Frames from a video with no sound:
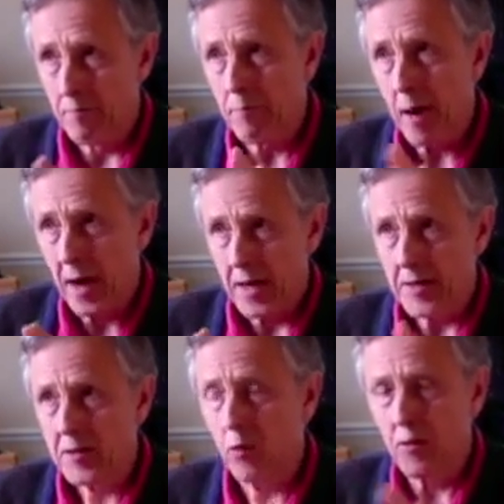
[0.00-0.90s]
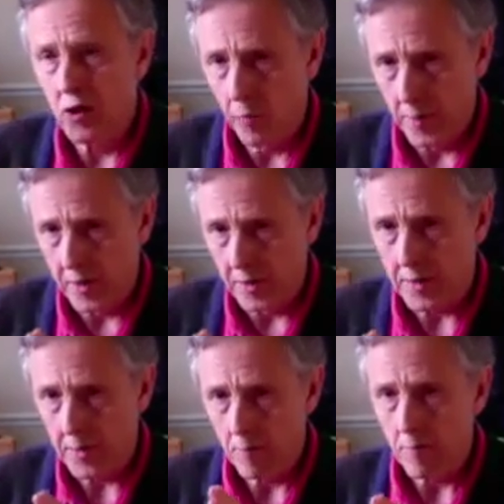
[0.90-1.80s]
biased or dominant
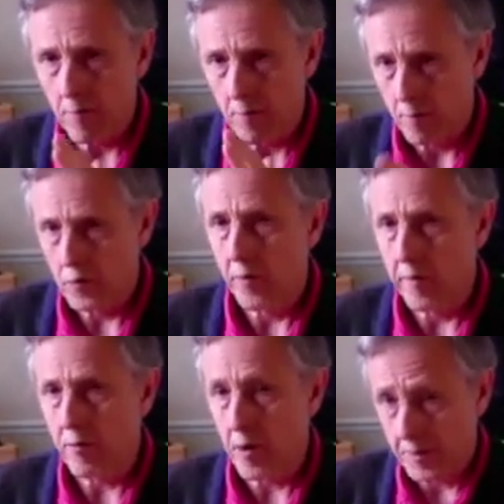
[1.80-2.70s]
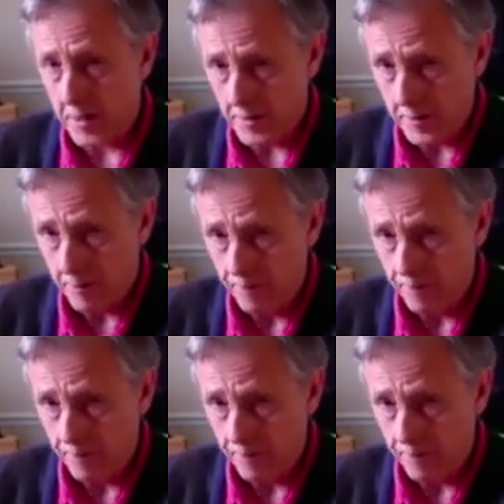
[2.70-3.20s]
sort of process.